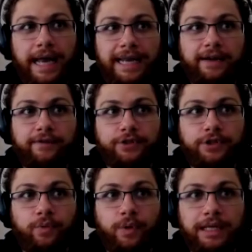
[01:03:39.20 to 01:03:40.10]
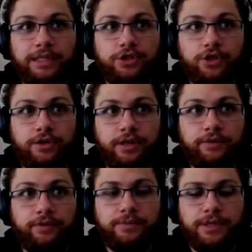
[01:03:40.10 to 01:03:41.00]
and after a while, he started
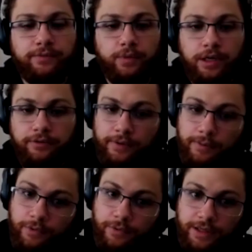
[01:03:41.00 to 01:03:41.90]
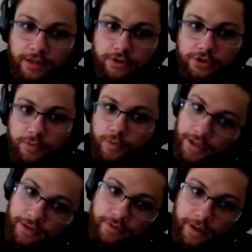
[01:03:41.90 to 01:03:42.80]
thinking to himself, well, if I'm already at the gym,
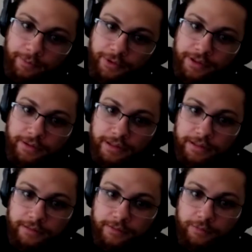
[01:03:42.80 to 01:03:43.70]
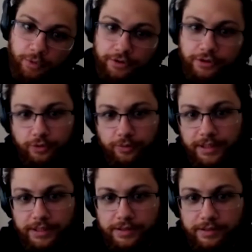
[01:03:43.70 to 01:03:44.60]
why don't I put in a little bit more than 2
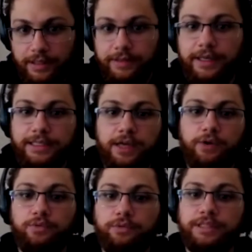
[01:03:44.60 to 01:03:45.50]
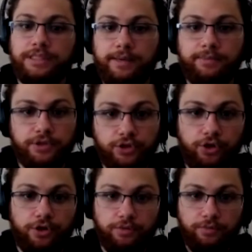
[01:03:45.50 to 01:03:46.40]
minutes? And that's how his habit
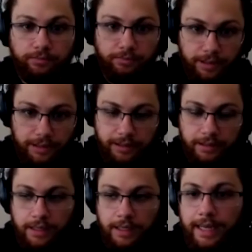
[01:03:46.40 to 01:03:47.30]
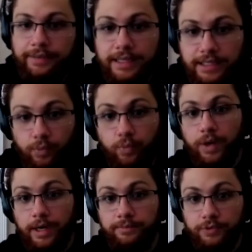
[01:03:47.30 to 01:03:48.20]
started building. And that's
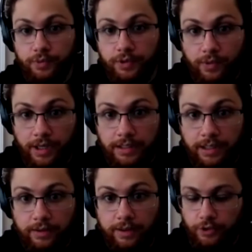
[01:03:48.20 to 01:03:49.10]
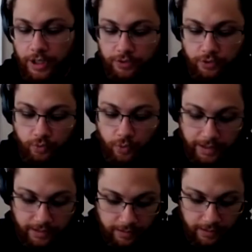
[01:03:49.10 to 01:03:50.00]
what I'm doing right now. I'm trying to
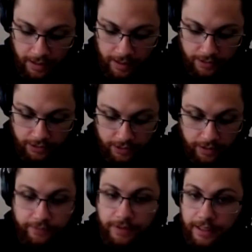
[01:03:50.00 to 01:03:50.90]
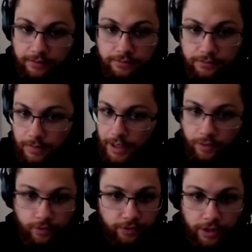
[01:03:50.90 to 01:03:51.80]
write stuff down, my
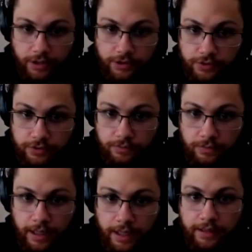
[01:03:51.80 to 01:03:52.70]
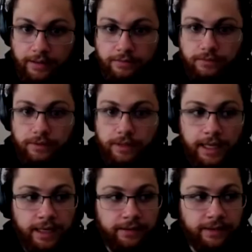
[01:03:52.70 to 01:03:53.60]
own thoughts. And
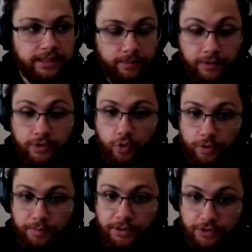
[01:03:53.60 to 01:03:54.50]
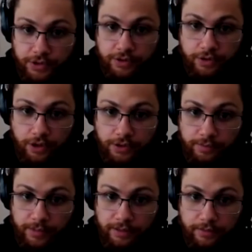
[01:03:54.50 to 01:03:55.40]
that's something Jordan Peterson talks
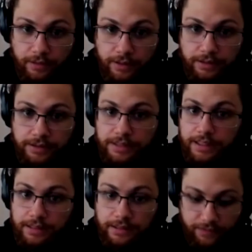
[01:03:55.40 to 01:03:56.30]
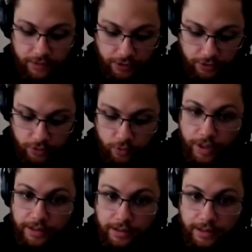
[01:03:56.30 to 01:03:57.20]
about. He said it's very good to
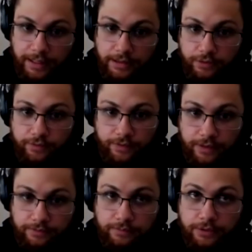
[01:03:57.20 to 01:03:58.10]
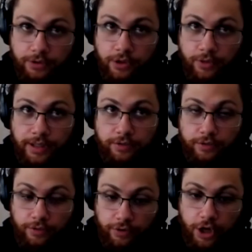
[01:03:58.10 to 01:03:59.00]
write and get
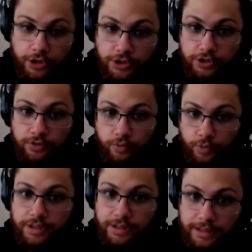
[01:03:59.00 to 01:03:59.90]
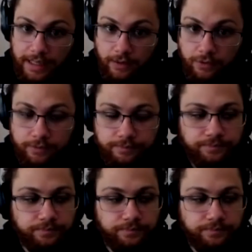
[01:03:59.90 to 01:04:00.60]
your thoughts written down.